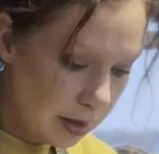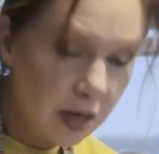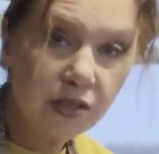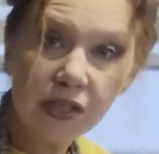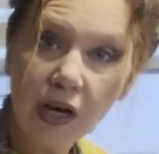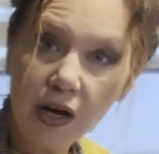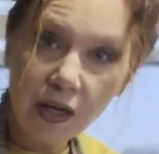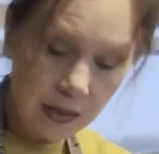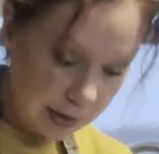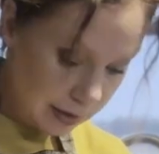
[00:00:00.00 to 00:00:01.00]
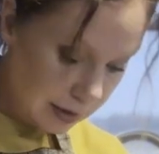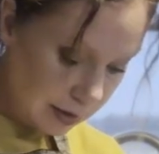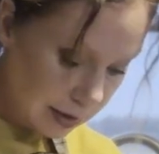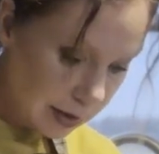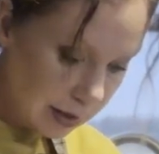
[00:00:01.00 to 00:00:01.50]
our salt,
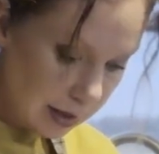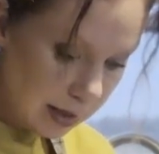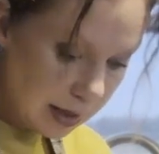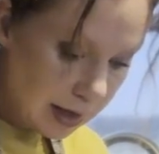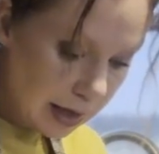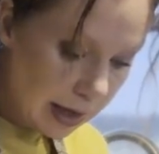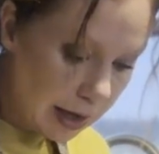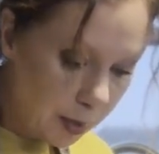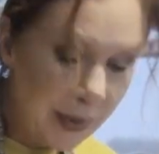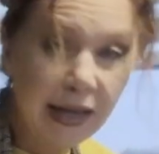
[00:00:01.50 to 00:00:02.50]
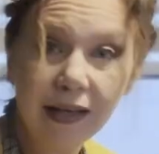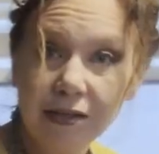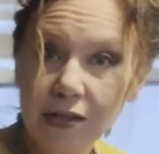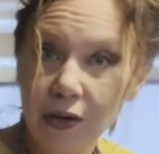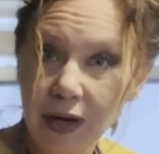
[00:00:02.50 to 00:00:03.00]
and our baking
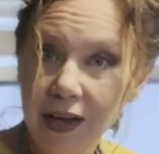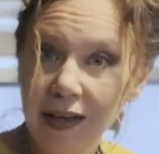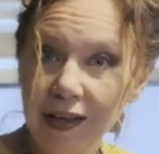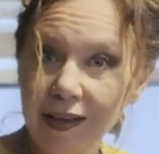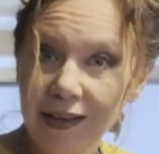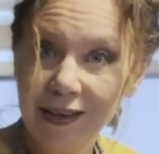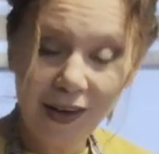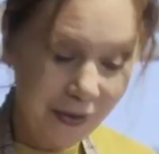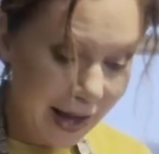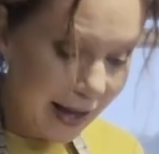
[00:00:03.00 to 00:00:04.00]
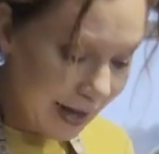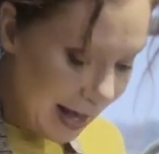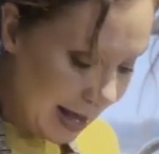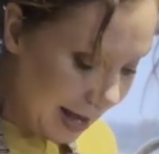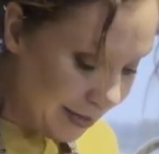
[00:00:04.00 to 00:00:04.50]
soda. Okay,
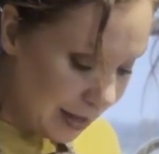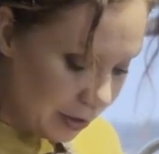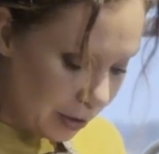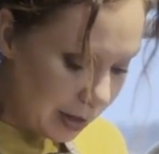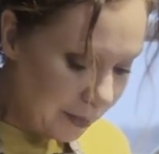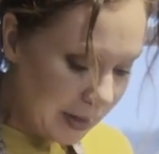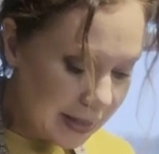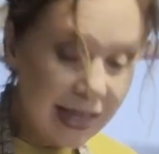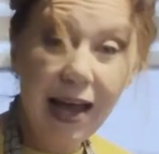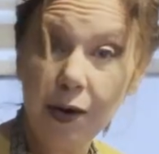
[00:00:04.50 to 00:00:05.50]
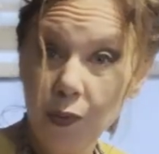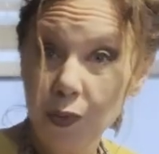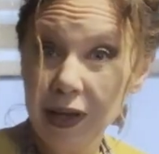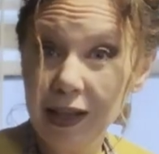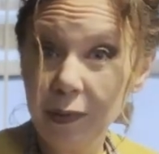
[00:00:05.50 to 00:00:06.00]
and then you're going to mix that
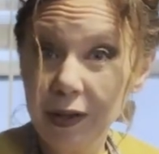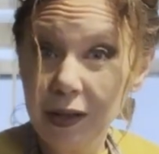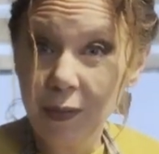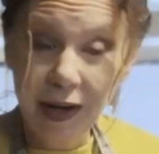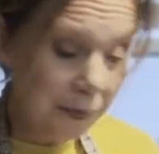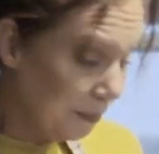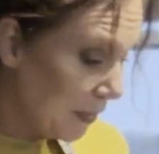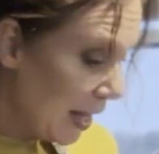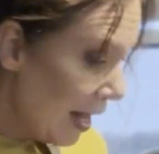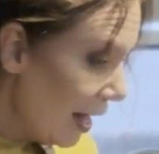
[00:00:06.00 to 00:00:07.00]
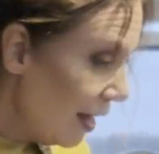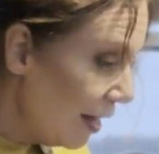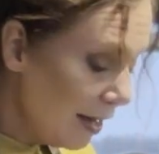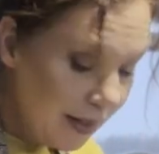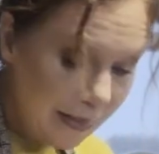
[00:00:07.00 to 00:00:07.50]
really, really well.
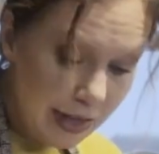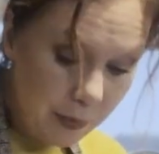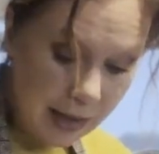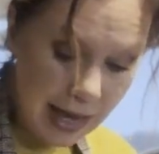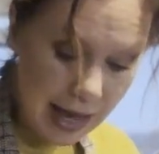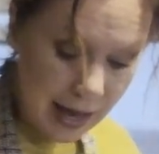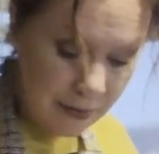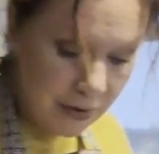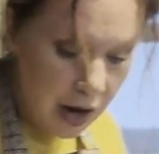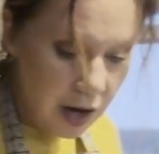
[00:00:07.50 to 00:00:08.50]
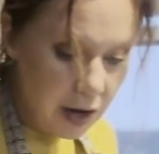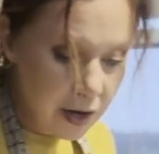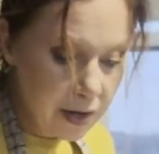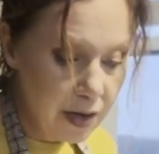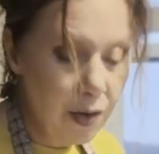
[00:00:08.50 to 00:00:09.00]
Then we have
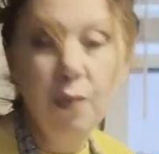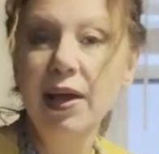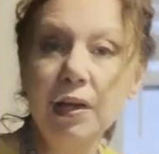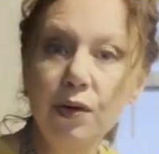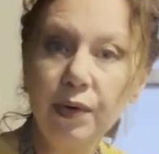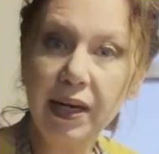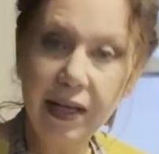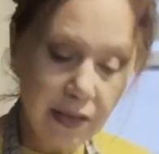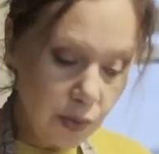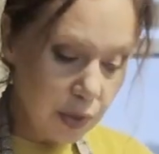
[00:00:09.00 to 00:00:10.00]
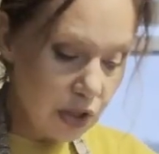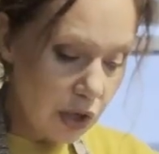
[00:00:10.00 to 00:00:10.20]
our wet ingredients, which